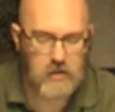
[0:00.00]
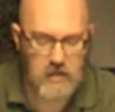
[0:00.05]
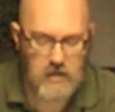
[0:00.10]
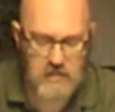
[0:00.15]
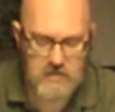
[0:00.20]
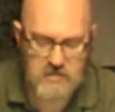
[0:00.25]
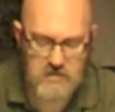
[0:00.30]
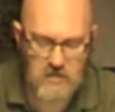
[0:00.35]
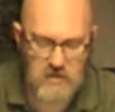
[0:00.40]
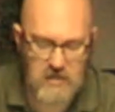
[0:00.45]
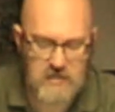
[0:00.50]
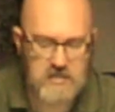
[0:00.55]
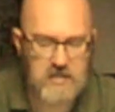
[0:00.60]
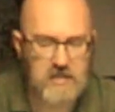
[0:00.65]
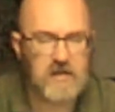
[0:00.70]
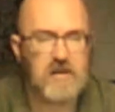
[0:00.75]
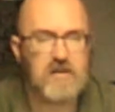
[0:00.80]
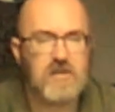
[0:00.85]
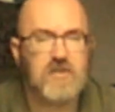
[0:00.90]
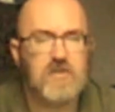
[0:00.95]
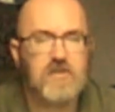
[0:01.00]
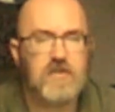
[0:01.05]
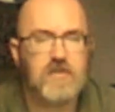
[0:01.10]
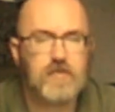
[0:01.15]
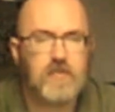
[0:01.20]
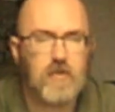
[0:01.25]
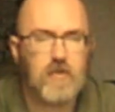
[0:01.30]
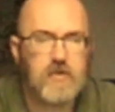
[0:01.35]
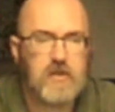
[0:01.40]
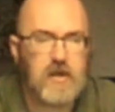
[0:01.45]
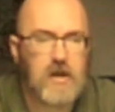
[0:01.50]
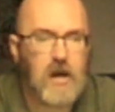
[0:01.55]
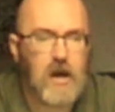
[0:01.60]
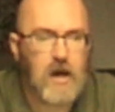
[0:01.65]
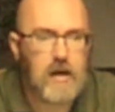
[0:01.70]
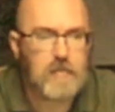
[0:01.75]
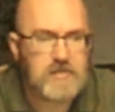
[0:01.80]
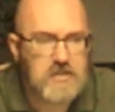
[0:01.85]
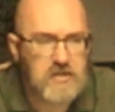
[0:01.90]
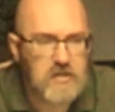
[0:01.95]
Okay, so that's going to do it for the
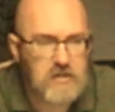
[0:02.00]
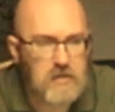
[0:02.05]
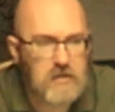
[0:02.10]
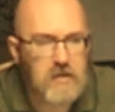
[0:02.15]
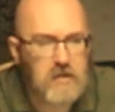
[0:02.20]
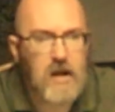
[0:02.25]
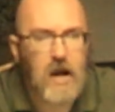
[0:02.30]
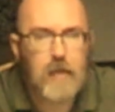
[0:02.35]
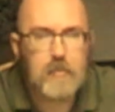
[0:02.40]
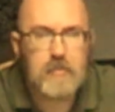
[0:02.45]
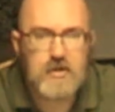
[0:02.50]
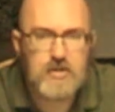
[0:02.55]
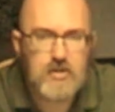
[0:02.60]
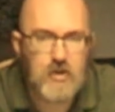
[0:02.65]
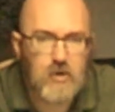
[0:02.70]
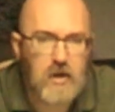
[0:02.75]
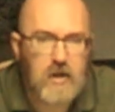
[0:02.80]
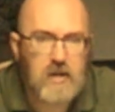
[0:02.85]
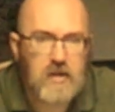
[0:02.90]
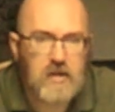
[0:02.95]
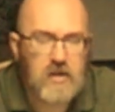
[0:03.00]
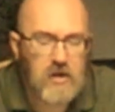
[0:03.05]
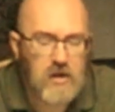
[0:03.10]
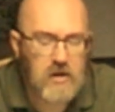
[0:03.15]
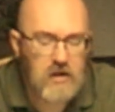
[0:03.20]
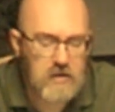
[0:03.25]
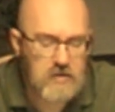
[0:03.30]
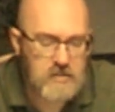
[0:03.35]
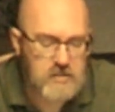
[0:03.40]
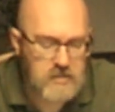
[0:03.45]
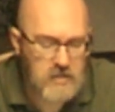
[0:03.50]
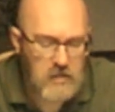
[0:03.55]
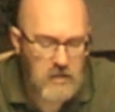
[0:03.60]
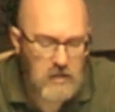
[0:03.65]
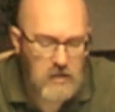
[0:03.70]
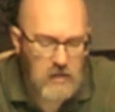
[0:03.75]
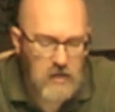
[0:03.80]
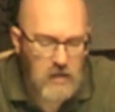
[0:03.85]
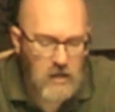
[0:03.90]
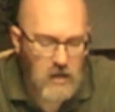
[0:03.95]
obstacle and opportunity cards.
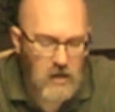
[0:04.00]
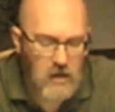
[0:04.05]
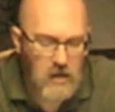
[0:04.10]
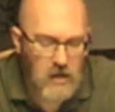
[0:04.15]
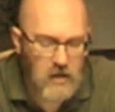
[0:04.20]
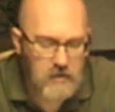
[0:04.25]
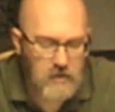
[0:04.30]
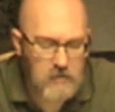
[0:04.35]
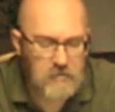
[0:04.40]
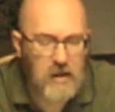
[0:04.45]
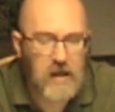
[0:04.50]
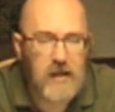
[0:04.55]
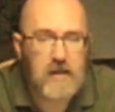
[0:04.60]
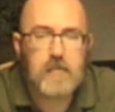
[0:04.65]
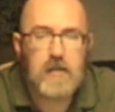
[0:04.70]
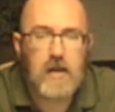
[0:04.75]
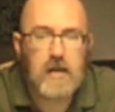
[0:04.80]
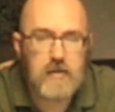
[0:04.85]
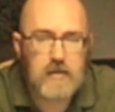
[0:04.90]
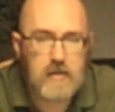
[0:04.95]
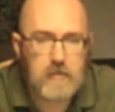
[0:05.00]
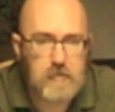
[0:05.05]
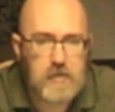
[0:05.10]
that might